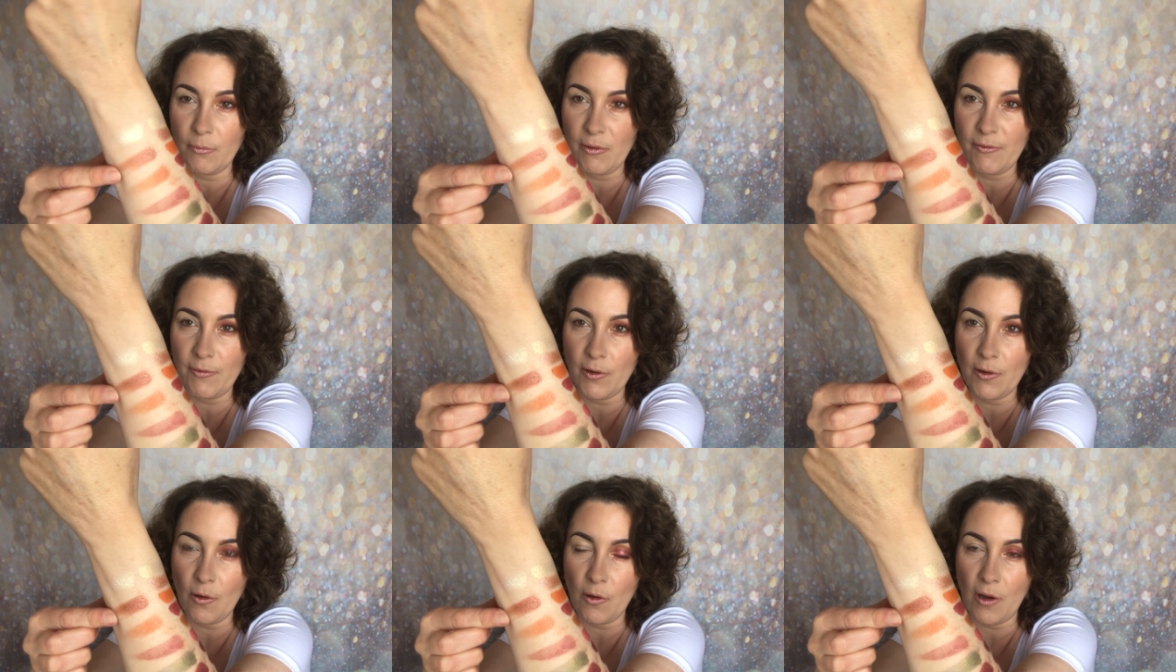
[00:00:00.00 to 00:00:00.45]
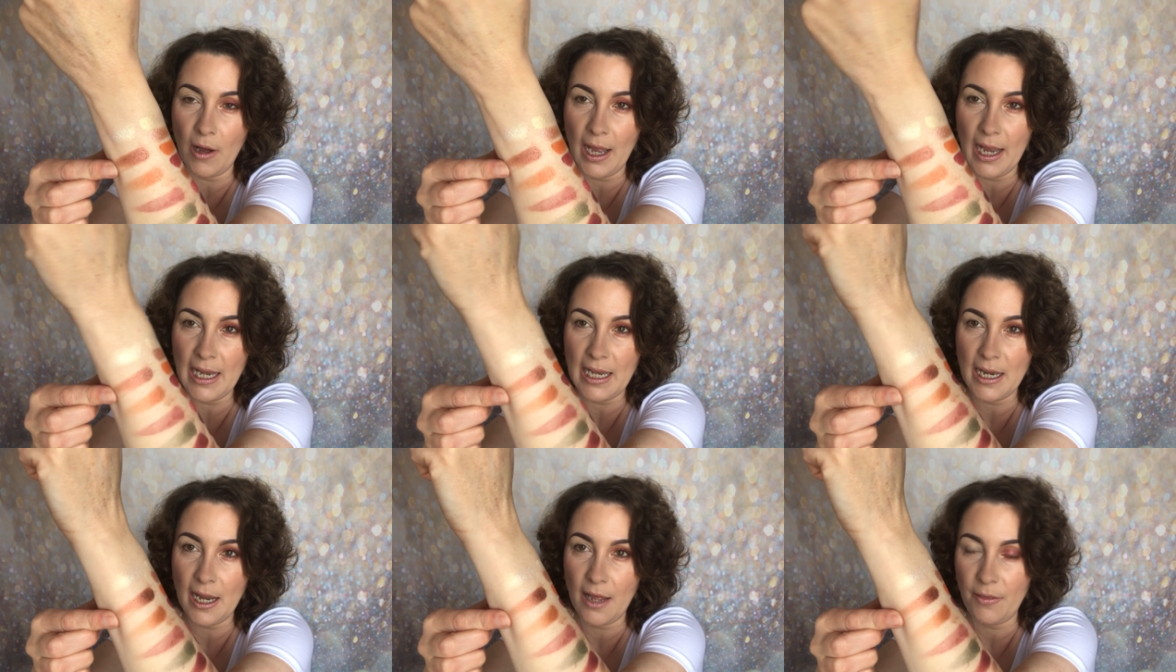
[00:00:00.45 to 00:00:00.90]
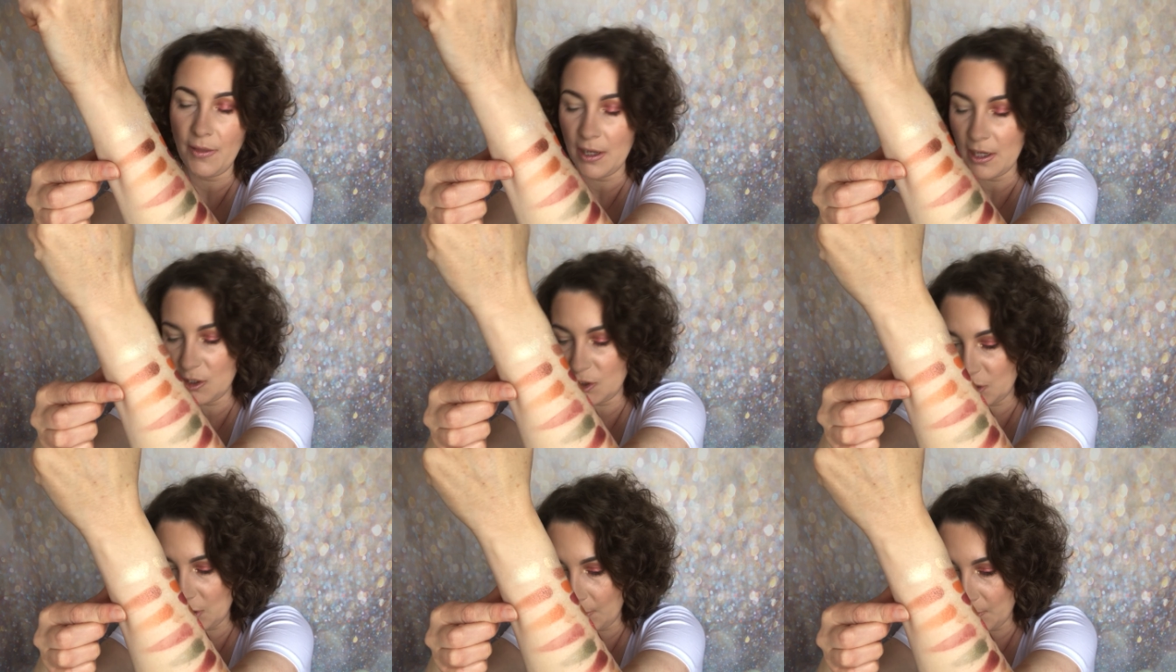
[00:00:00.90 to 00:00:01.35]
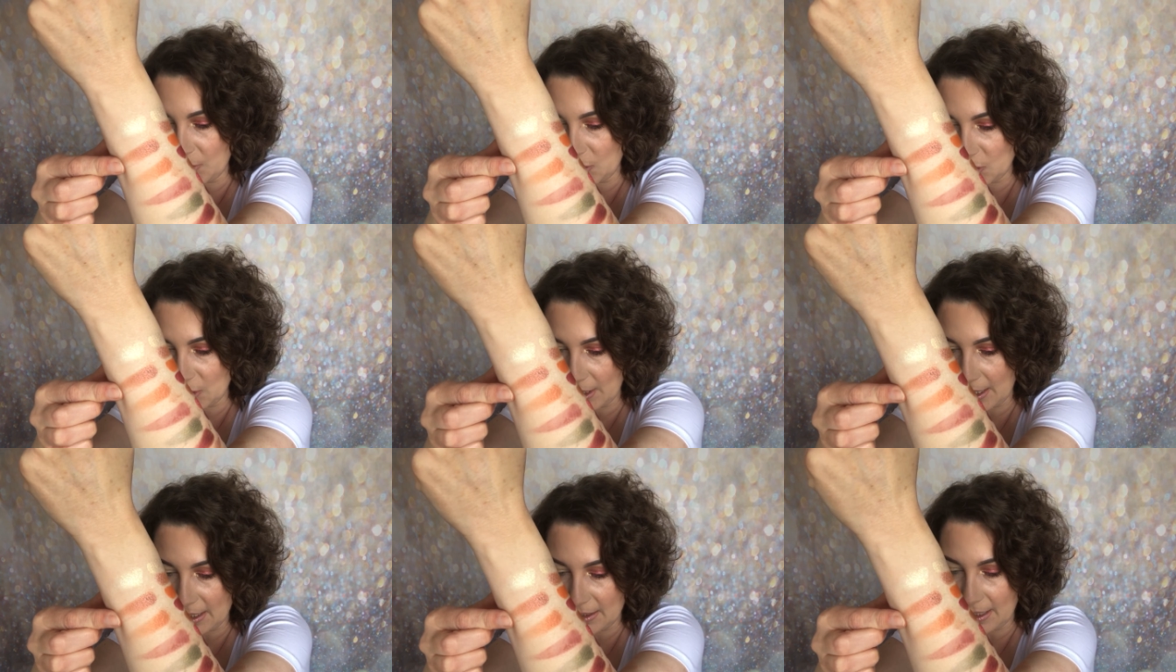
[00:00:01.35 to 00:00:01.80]
We've got another shimmer
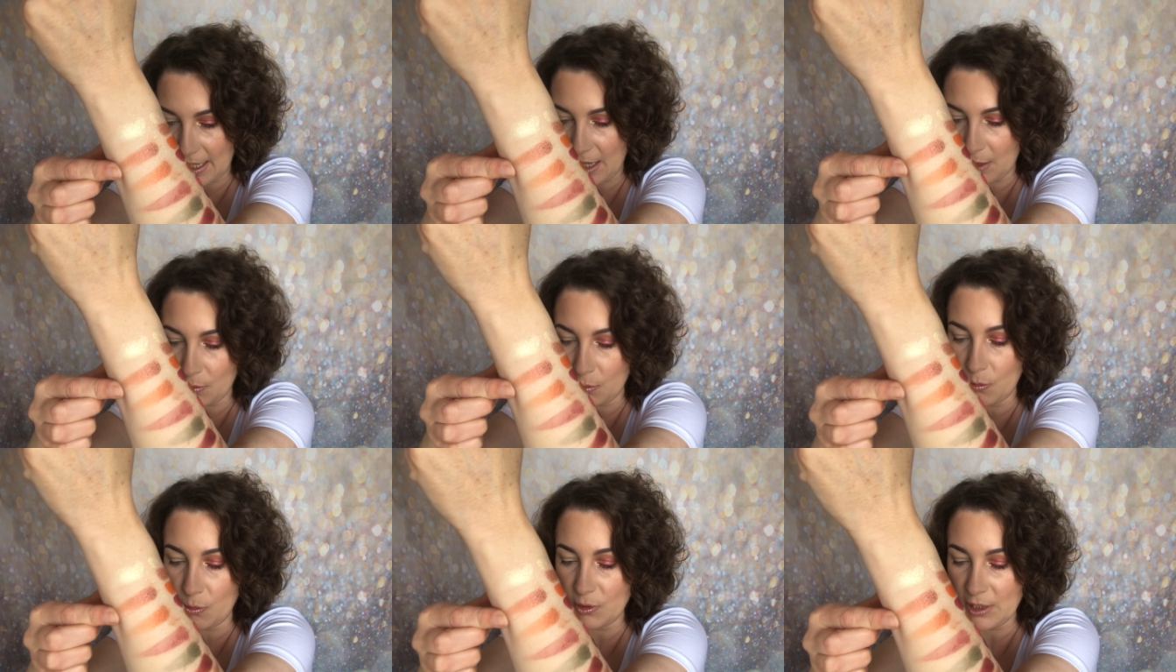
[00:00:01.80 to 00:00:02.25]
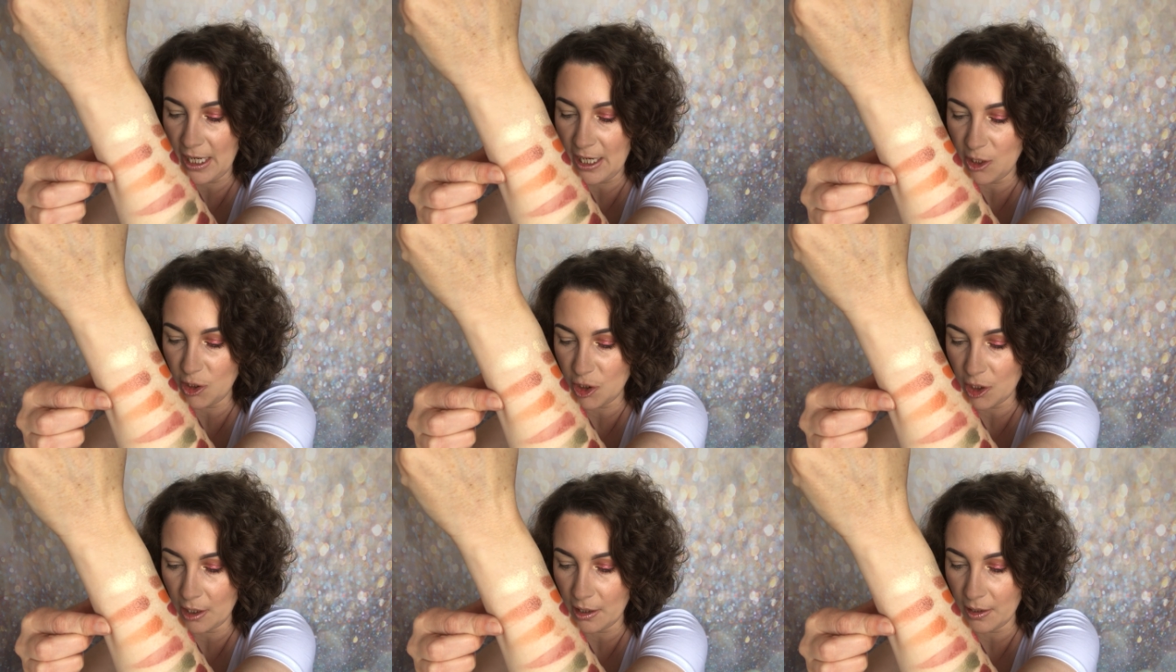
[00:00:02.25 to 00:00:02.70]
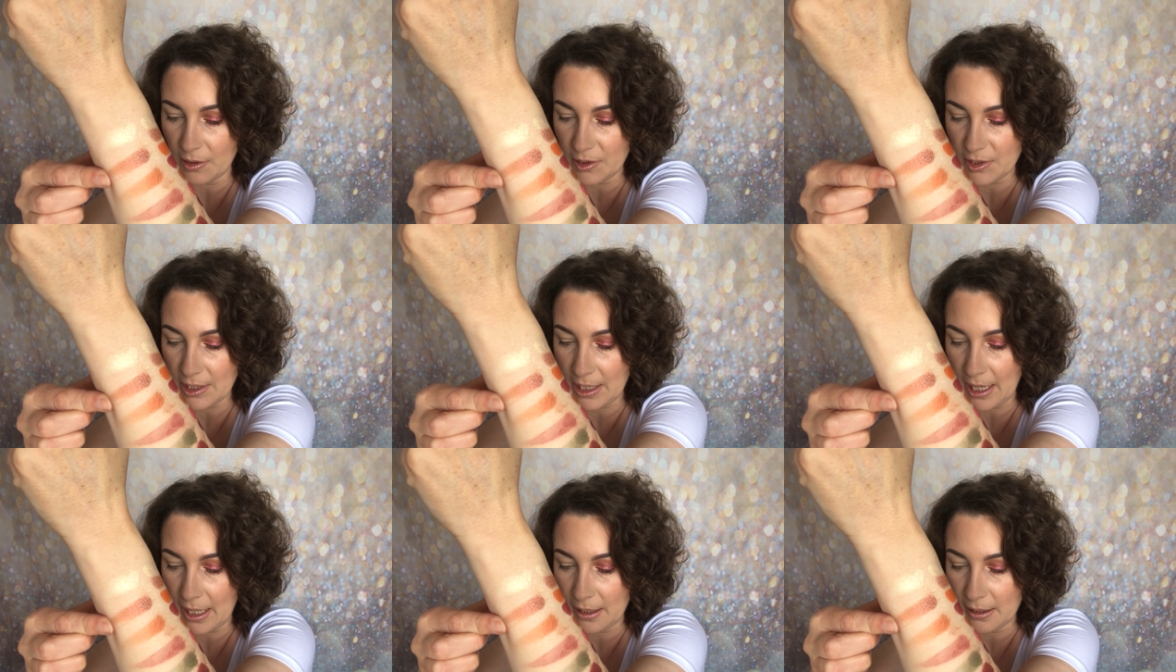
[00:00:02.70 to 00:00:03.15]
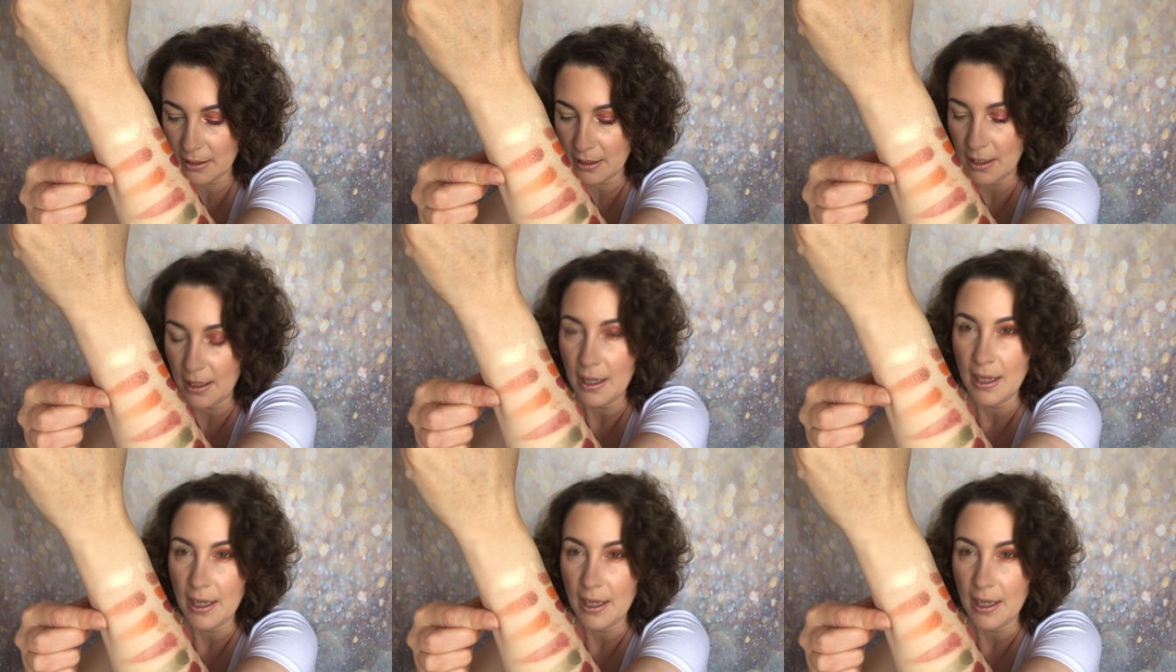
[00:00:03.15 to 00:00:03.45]
shade there called Enchanting,